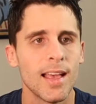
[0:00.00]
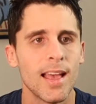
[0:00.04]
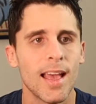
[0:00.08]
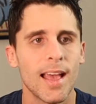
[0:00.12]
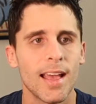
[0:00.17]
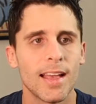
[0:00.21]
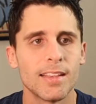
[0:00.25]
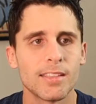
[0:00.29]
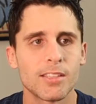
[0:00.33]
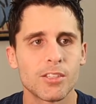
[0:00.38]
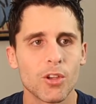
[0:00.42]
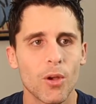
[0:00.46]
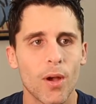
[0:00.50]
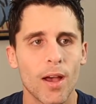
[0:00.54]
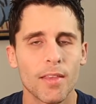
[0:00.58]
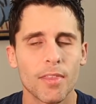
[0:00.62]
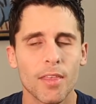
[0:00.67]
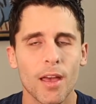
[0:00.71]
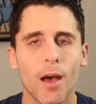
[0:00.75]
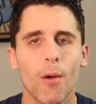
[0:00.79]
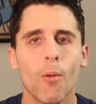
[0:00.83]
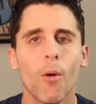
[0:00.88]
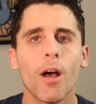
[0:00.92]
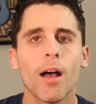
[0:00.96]
And so I
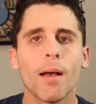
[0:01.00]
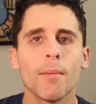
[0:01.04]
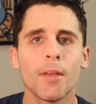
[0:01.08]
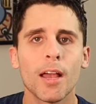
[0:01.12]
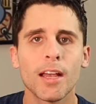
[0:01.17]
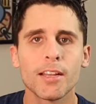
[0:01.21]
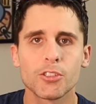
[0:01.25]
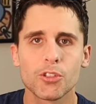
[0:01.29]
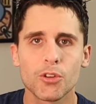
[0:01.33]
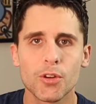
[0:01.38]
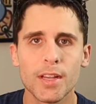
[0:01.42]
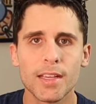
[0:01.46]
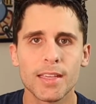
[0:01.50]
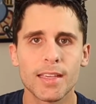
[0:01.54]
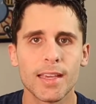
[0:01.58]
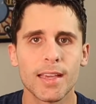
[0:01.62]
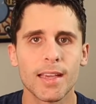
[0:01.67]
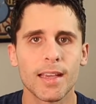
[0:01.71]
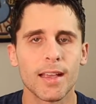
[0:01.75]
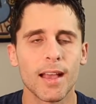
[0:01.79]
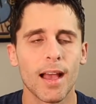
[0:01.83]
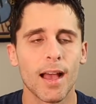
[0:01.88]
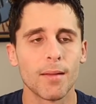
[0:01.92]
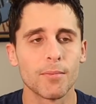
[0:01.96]
thought, well, I'm not
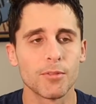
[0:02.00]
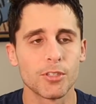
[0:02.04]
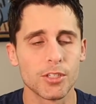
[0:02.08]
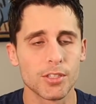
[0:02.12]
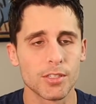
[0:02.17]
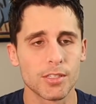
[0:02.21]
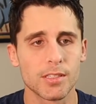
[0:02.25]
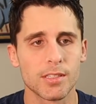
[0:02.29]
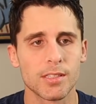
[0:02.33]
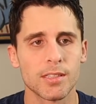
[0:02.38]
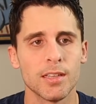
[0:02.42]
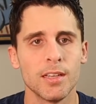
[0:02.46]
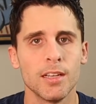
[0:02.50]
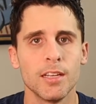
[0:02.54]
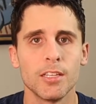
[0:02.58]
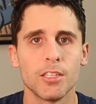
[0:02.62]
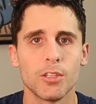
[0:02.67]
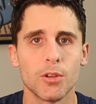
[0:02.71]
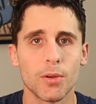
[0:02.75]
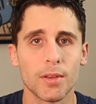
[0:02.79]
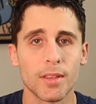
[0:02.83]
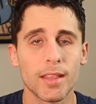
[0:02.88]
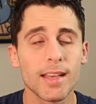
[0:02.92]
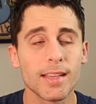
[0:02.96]
drinking, I'm just
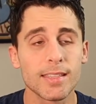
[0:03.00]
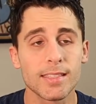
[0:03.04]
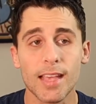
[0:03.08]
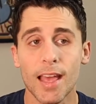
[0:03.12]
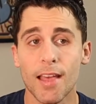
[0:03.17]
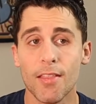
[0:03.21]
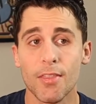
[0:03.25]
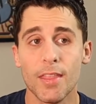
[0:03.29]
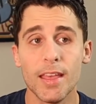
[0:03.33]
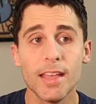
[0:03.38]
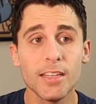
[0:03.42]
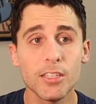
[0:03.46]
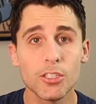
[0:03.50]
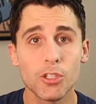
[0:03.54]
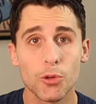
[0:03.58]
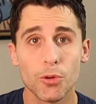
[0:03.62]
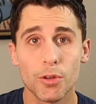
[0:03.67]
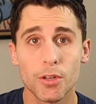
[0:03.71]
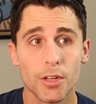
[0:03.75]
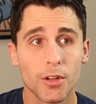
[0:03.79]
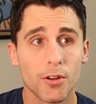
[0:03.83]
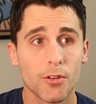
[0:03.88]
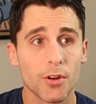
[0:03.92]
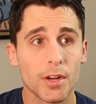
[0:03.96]
doing this. And then to
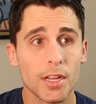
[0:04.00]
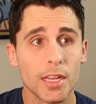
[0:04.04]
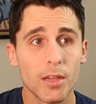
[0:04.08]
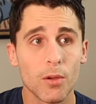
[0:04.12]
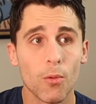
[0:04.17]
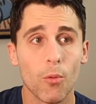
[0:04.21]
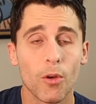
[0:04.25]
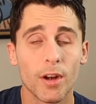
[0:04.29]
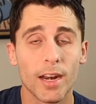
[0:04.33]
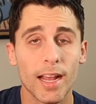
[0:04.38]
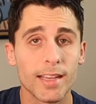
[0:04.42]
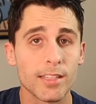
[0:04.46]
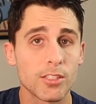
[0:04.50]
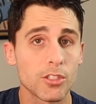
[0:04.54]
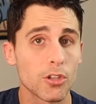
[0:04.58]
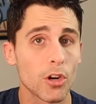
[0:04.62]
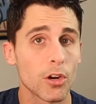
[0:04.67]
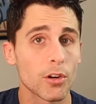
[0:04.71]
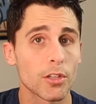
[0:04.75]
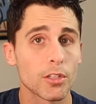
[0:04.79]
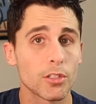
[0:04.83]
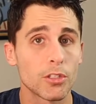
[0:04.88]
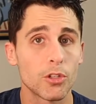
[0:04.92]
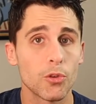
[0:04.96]
a degree, when I
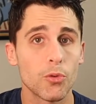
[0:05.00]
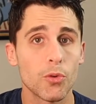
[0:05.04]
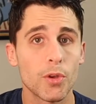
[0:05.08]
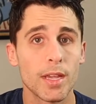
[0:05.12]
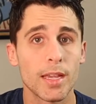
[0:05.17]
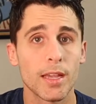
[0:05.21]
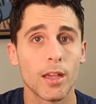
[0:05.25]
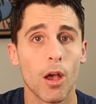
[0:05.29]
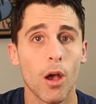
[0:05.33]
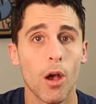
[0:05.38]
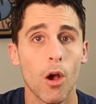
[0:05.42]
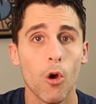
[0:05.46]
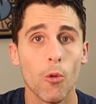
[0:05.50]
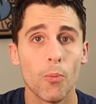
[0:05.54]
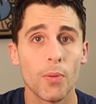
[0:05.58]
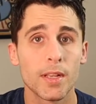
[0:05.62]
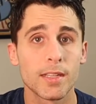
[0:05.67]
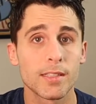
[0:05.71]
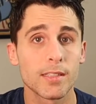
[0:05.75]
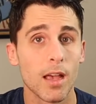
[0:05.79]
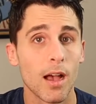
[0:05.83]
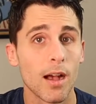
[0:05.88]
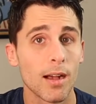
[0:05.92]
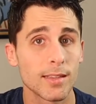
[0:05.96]
started doing
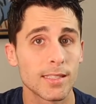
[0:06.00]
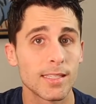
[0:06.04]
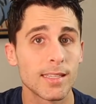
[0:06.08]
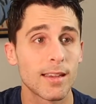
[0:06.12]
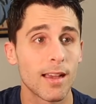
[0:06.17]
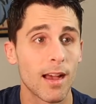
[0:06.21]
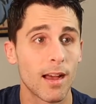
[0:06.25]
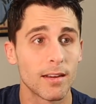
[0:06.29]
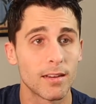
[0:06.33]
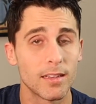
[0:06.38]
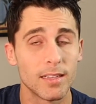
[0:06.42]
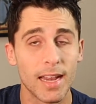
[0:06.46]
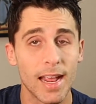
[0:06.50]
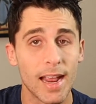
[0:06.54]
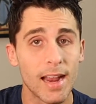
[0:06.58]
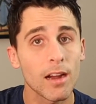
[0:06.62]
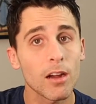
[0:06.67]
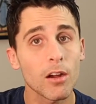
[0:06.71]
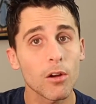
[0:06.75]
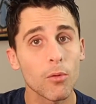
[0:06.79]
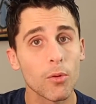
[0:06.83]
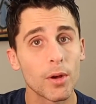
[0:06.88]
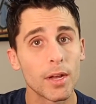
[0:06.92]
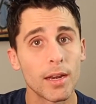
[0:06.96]
opiates, OxyContin, and
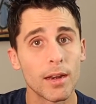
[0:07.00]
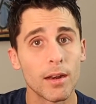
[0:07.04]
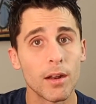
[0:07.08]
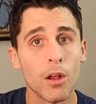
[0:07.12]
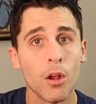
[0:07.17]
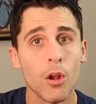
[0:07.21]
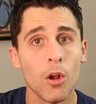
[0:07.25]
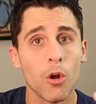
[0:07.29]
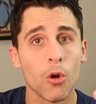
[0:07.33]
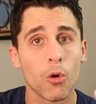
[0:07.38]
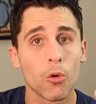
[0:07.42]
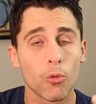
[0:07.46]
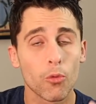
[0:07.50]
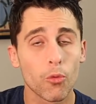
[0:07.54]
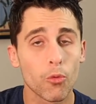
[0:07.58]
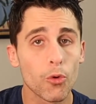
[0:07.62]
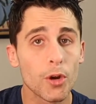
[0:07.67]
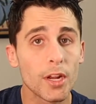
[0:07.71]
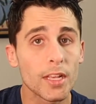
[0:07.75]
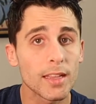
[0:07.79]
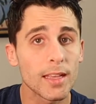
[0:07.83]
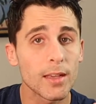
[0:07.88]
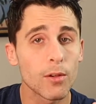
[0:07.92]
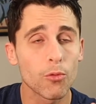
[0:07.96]
heroin
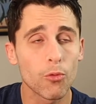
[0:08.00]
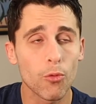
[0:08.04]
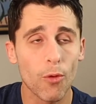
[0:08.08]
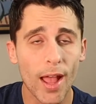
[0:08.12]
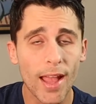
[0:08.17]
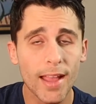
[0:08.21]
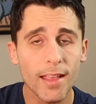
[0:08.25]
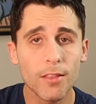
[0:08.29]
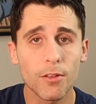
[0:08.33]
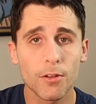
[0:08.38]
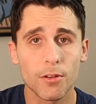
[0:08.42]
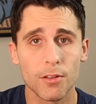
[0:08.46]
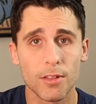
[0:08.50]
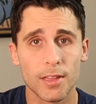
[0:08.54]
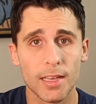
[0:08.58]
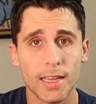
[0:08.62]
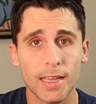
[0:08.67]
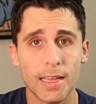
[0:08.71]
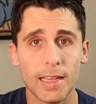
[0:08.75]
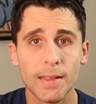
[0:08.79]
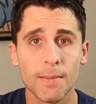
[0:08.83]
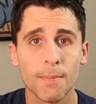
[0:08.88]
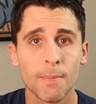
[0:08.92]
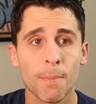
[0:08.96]
really
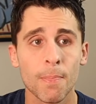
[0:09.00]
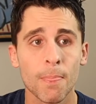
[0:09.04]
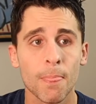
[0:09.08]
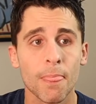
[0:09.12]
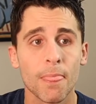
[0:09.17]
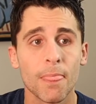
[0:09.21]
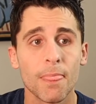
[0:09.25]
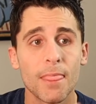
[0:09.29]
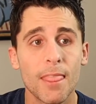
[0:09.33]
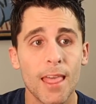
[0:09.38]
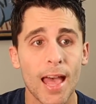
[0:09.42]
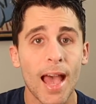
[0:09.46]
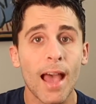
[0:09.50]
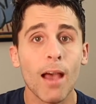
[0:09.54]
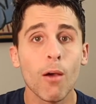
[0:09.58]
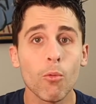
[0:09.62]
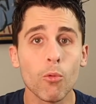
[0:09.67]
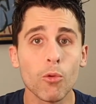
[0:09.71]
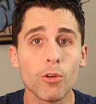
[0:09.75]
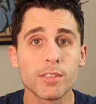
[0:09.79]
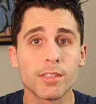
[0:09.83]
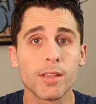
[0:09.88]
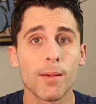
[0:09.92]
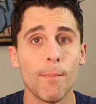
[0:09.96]
regularly, that
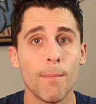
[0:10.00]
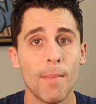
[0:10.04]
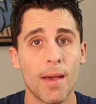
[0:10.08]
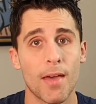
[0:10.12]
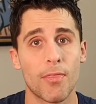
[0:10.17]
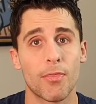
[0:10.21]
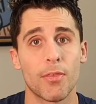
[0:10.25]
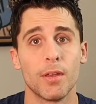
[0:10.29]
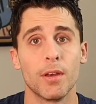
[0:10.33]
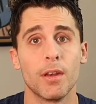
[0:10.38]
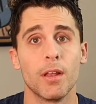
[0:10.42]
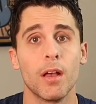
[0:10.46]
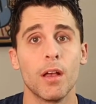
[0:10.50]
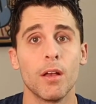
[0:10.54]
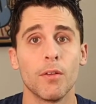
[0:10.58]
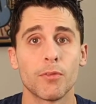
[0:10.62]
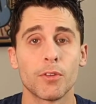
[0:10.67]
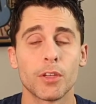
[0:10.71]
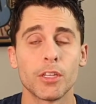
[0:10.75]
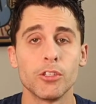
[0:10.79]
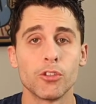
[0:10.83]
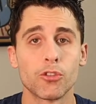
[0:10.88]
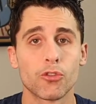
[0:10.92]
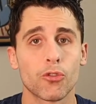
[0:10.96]
was a method of
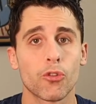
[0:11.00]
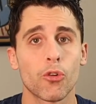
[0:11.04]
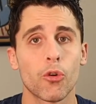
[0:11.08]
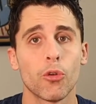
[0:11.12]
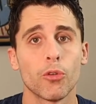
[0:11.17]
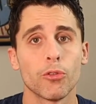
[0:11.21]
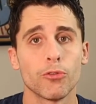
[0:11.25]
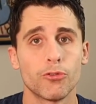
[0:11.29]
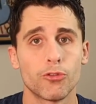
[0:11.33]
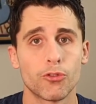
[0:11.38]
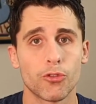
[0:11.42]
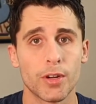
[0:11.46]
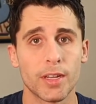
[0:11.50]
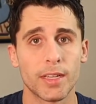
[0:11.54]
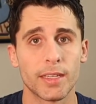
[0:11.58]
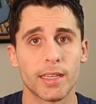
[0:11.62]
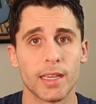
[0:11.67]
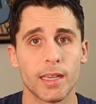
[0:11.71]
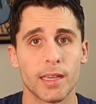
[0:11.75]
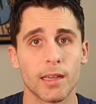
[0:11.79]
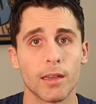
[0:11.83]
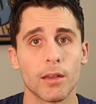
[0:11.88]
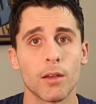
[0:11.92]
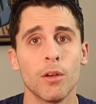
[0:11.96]
controlled
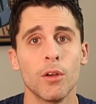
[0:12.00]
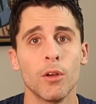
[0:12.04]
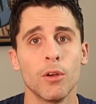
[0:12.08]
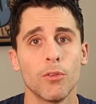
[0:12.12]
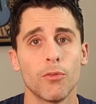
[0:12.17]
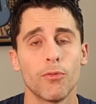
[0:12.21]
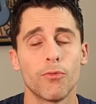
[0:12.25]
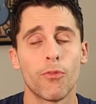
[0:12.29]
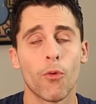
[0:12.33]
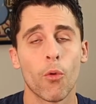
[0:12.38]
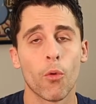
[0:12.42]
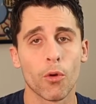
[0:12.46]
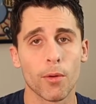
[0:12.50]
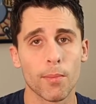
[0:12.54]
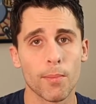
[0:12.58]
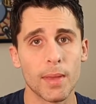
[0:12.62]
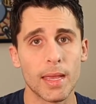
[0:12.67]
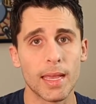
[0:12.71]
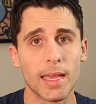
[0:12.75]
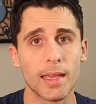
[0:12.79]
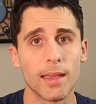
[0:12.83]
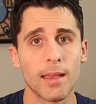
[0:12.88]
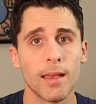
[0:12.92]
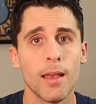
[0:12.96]
drinking for
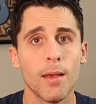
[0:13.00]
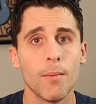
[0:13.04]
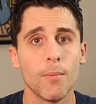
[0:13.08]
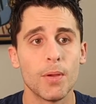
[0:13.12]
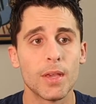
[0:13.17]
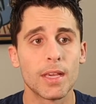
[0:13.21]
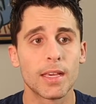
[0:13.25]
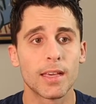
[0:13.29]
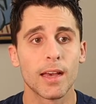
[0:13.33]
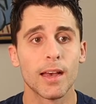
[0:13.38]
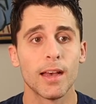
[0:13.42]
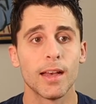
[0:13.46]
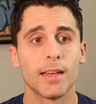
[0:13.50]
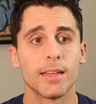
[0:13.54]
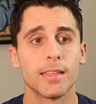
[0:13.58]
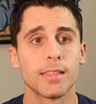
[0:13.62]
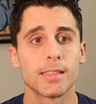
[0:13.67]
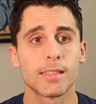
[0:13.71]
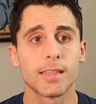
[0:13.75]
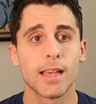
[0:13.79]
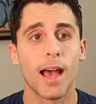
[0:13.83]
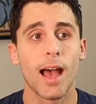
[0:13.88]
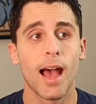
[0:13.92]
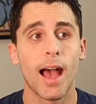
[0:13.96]
me,
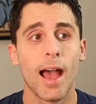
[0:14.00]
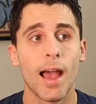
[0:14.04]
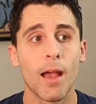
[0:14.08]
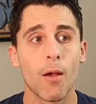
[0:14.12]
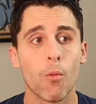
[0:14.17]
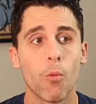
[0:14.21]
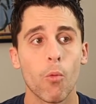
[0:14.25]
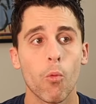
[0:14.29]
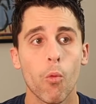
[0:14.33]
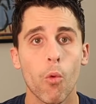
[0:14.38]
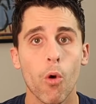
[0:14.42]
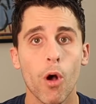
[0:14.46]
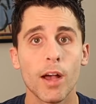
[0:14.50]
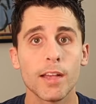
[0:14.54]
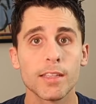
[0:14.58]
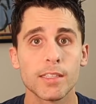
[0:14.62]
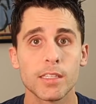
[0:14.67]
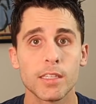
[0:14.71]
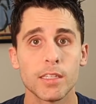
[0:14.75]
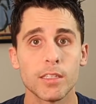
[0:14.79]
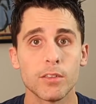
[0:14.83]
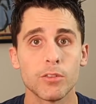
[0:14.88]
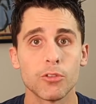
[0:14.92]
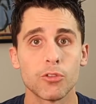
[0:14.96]
because I
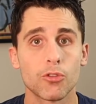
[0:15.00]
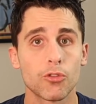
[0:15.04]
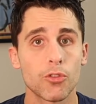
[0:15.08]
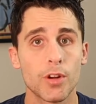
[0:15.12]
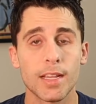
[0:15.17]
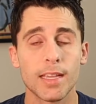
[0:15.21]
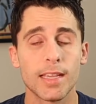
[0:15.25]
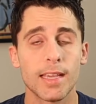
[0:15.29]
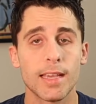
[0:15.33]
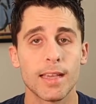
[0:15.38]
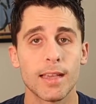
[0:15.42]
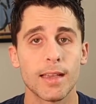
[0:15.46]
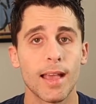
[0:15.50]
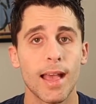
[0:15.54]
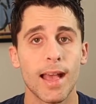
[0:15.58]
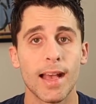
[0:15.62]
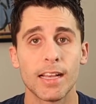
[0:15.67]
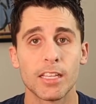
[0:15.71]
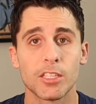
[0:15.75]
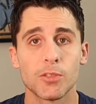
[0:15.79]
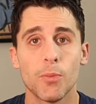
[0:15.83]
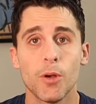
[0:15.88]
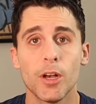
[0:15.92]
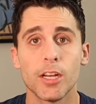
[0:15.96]
wasn't drinking
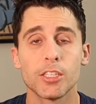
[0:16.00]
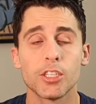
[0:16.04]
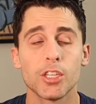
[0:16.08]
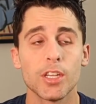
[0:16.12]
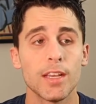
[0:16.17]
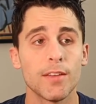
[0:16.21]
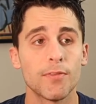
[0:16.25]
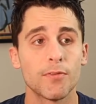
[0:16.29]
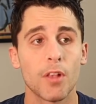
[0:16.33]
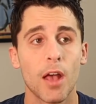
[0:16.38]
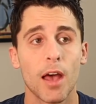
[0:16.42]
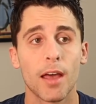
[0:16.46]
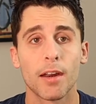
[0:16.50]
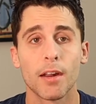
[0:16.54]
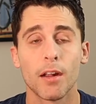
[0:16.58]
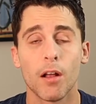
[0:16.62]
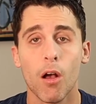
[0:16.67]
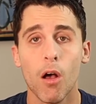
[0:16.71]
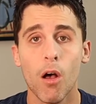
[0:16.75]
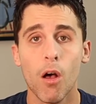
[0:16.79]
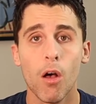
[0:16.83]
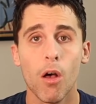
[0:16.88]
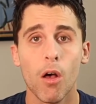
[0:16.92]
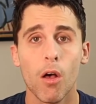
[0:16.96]
as much, if not at
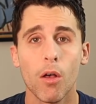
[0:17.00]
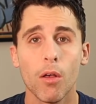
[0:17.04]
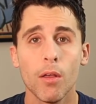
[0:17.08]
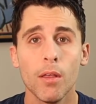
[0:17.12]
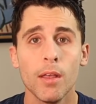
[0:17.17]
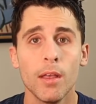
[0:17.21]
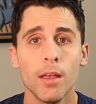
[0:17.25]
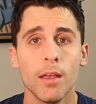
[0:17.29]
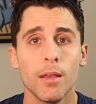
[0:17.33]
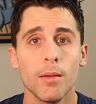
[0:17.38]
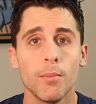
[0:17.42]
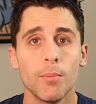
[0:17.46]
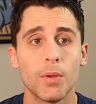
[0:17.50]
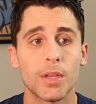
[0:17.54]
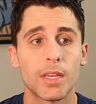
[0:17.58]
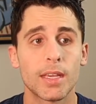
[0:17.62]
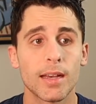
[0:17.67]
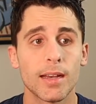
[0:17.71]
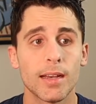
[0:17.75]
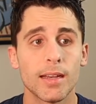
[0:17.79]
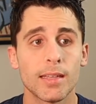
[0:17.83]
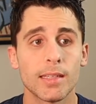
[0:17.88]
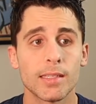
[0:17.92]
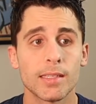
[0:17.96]
all,
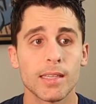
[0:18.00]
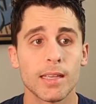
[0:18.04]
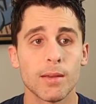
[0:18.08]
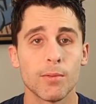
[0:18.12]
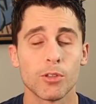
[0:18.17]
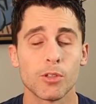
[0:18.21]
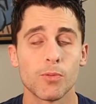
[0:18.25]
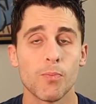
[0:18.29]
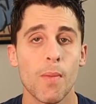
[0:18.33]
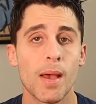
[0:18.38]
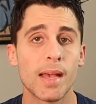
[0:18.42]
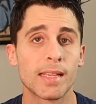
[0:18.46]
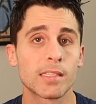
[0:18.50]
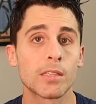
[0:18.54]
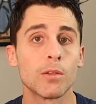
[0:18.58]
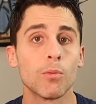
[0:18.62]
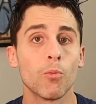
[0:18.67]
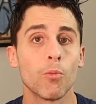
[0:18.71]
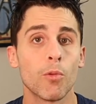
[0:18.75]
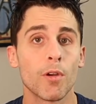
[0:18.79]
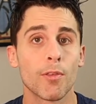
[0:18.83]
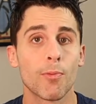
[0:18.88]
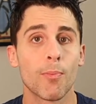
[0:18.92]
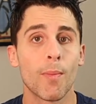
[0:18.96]
because it was
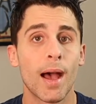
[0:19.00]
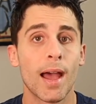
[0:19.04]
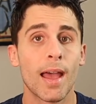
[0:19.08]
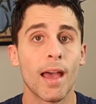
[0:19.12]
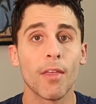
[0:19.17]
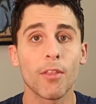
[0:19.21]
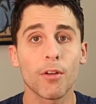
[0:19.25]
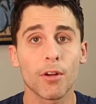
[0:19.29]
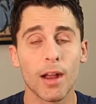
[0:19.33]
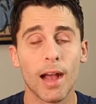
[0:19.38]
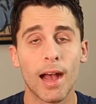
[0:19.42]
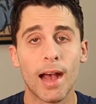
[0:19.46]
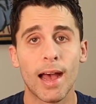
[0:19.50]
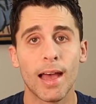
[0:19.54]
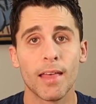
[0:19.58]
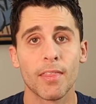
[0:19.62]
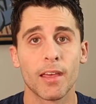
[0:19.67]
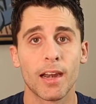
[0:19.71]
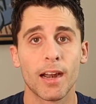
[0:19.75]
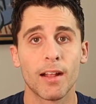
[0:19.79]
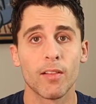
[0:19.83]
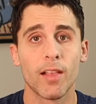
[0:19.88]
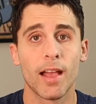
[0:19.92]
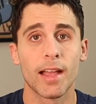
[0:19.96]
messing with my other high
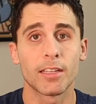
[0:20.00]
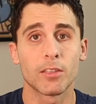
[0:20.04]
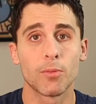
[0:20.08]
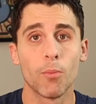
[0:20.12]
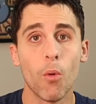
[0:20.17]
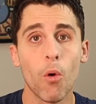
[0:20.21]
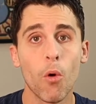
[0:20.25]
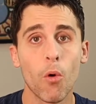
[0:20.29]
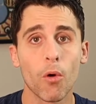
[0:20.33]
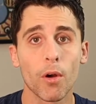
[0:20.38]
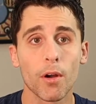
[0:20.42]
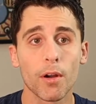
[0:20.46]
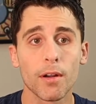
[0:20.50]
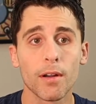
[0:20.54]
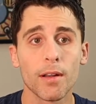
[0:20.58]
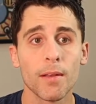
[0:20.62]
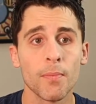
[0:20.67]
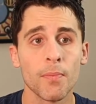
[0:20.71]
that I liked more.